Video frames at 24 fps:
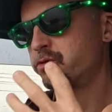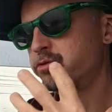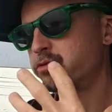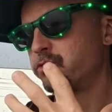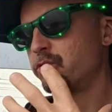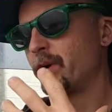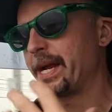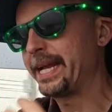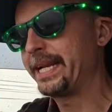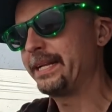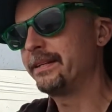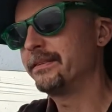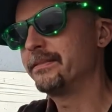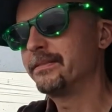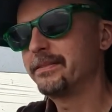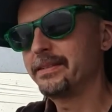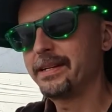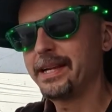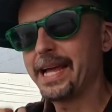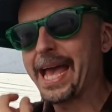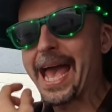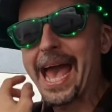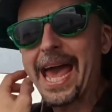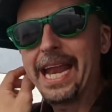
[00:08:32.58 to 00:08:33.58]
great
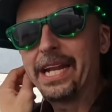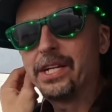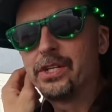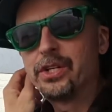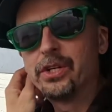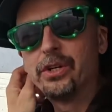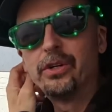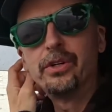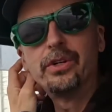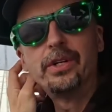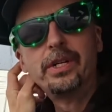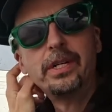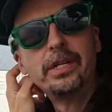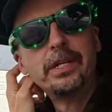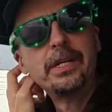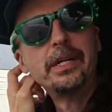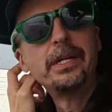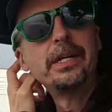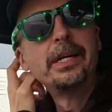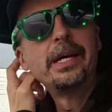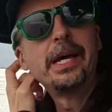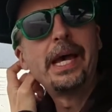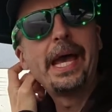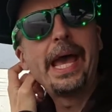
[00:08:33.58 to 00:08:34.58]
attitude,
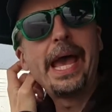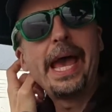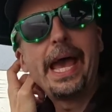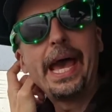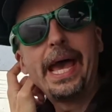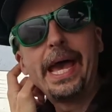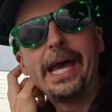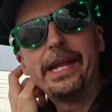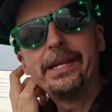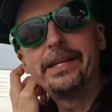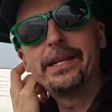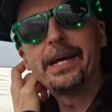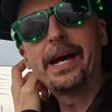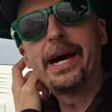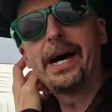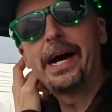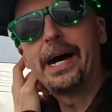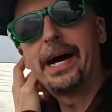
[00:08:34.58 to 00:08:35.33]
and